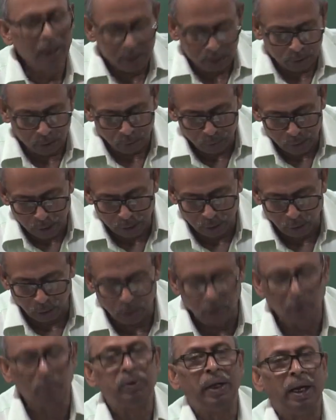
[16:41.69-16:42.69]
So, we are
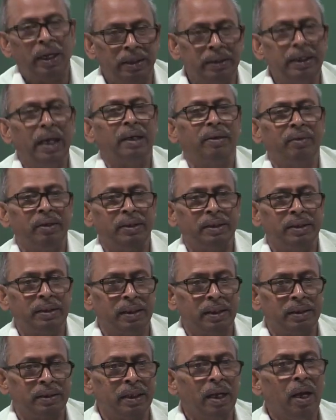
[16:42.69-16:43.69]
talking of that
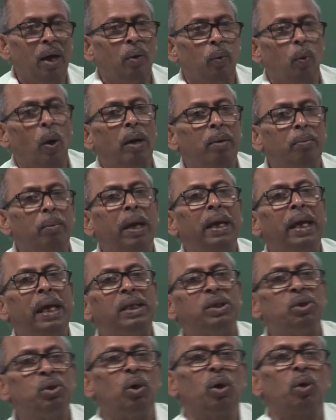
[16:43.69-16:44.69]
resistance 1
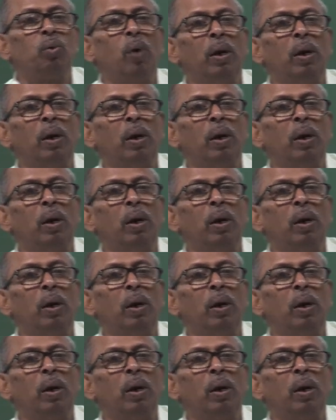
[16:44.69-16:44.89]
by HO or